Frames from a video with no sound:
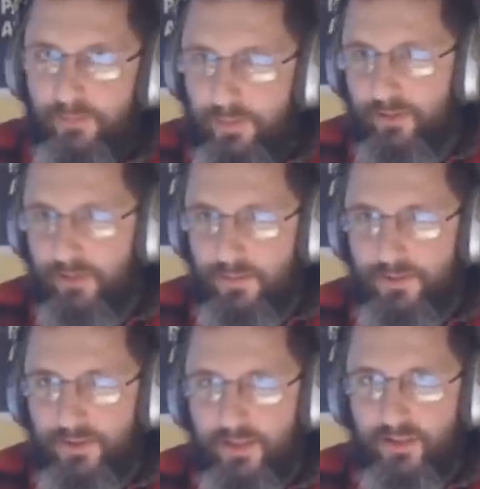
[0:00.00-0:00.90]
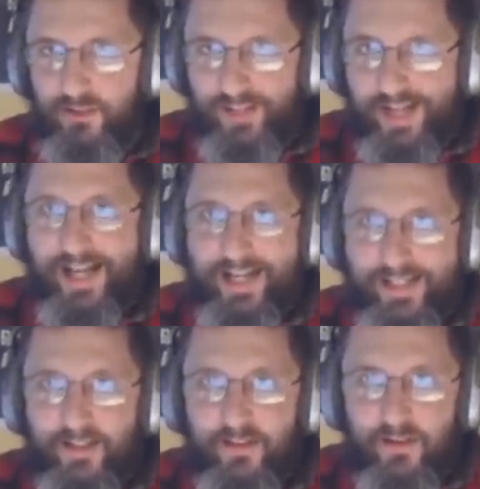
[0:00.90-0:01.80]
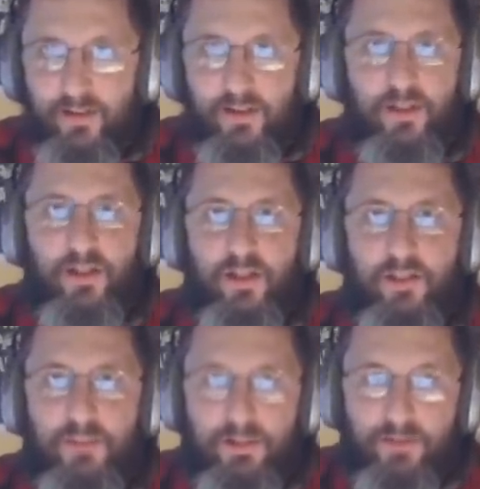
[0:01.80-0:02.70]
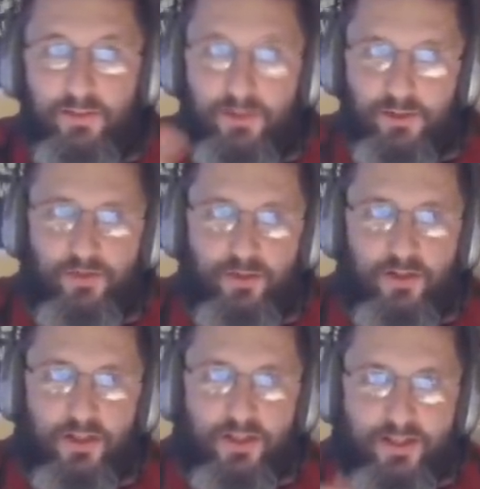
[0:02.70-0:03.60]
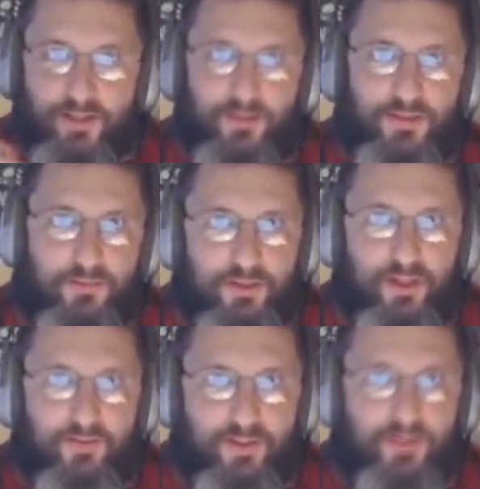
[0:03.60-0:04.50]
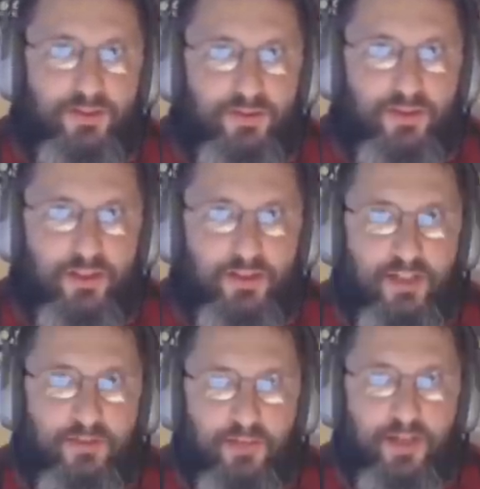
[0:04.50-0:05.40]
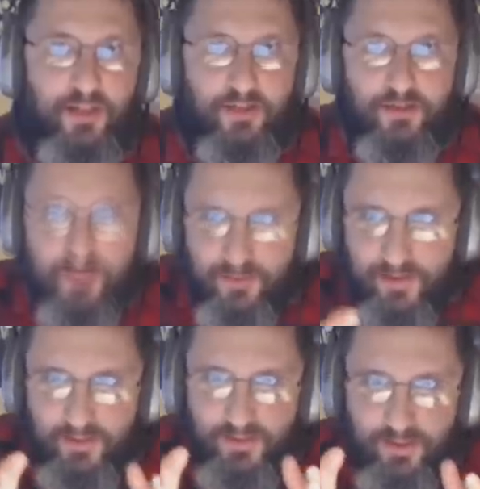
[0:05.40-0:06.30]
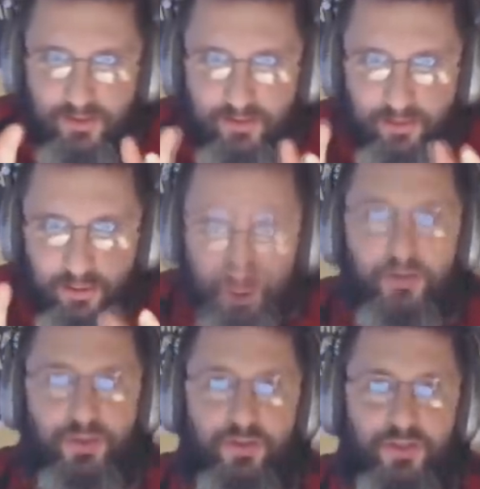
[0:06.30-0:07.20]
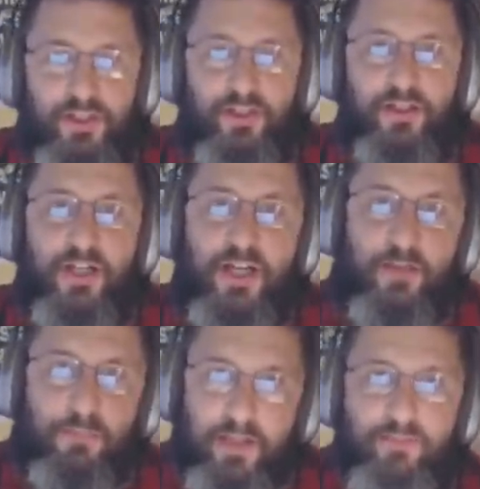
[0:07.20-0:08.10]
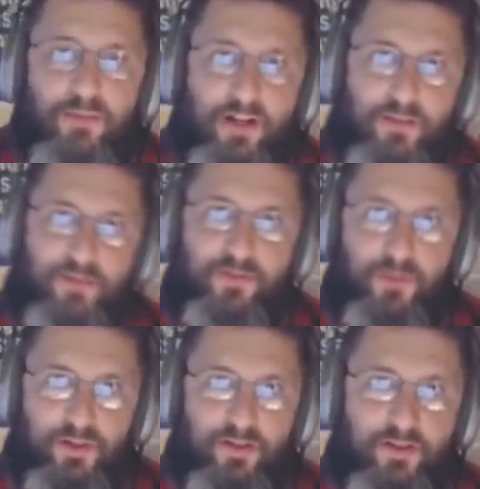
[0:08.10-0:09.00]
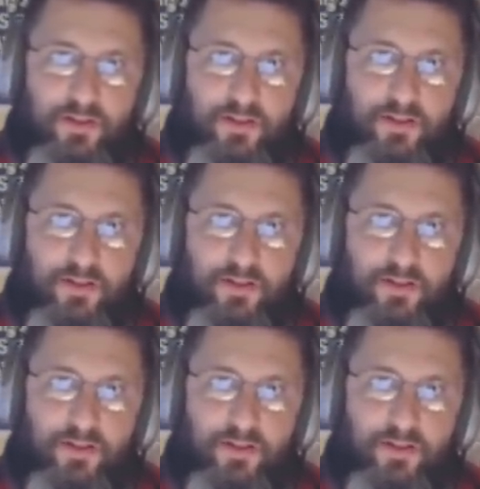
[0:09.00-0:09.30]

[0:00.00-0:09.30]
After Peter Ruckman Sr. died, Peter Ruckman Jr. kills himself and his two sons, and these losers here blame Ruckman for it.